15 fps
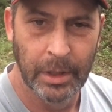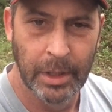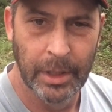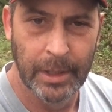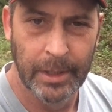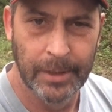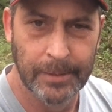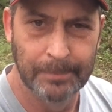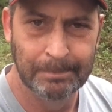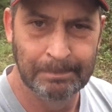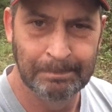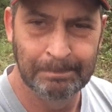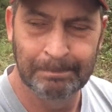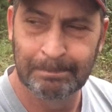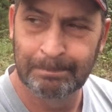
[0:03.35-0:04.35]
Friend
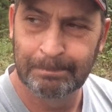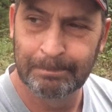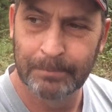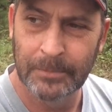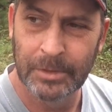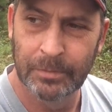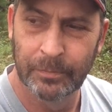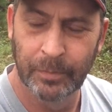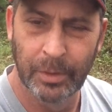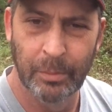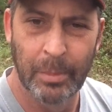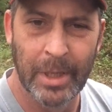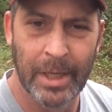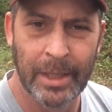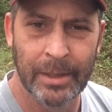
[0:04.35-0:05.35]
of
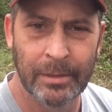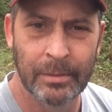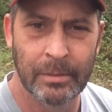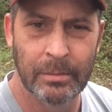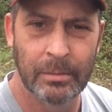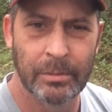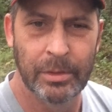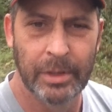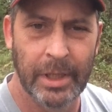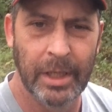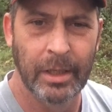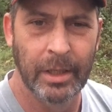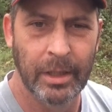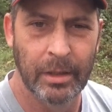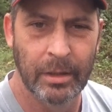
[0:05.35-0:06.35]
mine, it's an
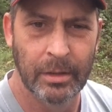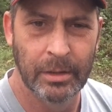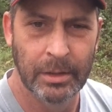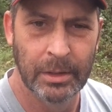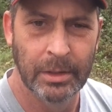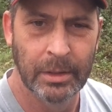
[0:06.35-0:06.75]
air gunner,